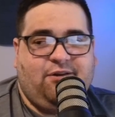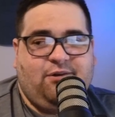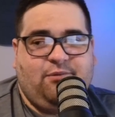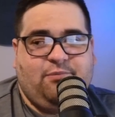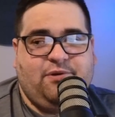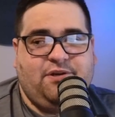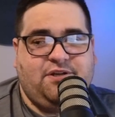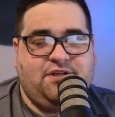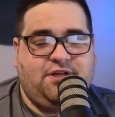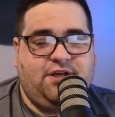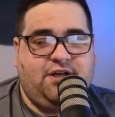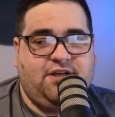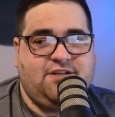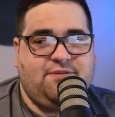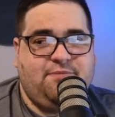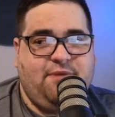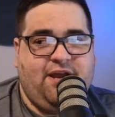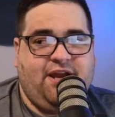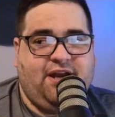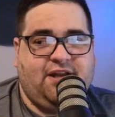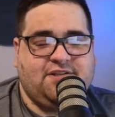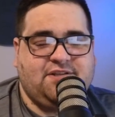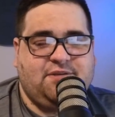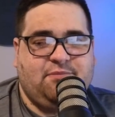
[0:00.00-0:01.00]
Appreciate you
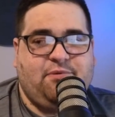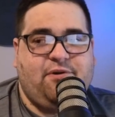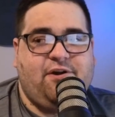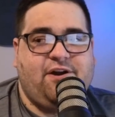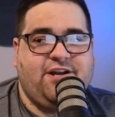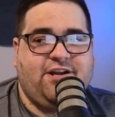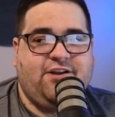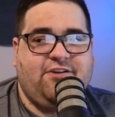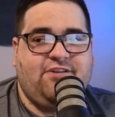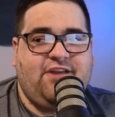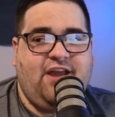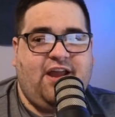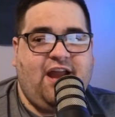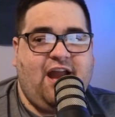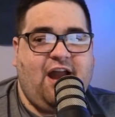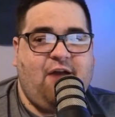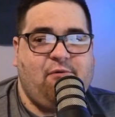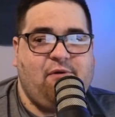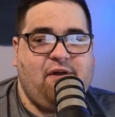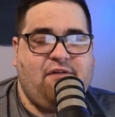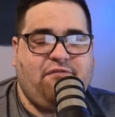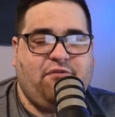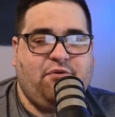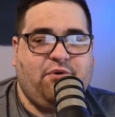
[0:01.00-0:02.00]
making us a part of your day,
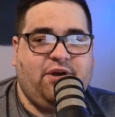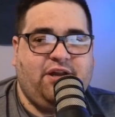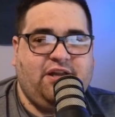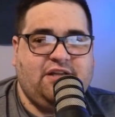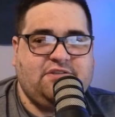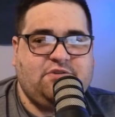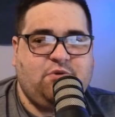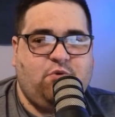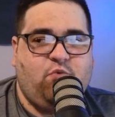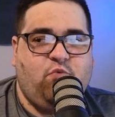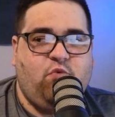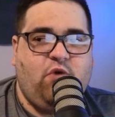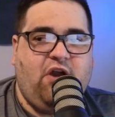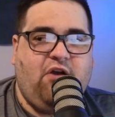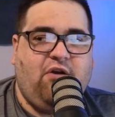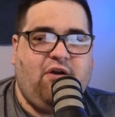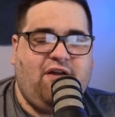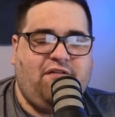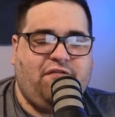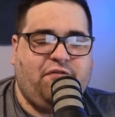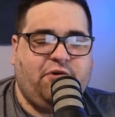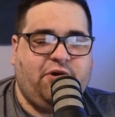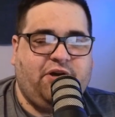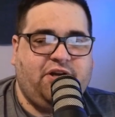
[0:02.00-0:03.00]
however it is,
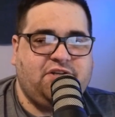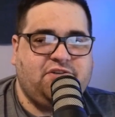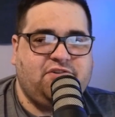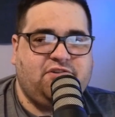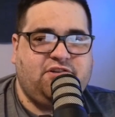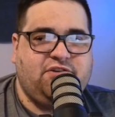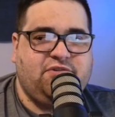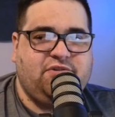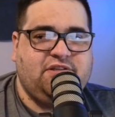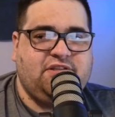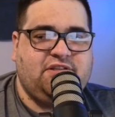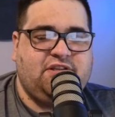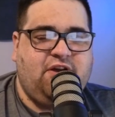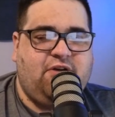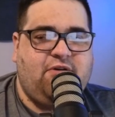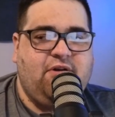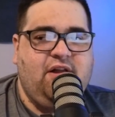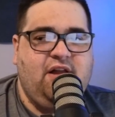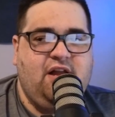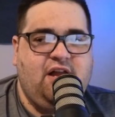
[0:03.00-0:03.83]
wherever it is you're doing so.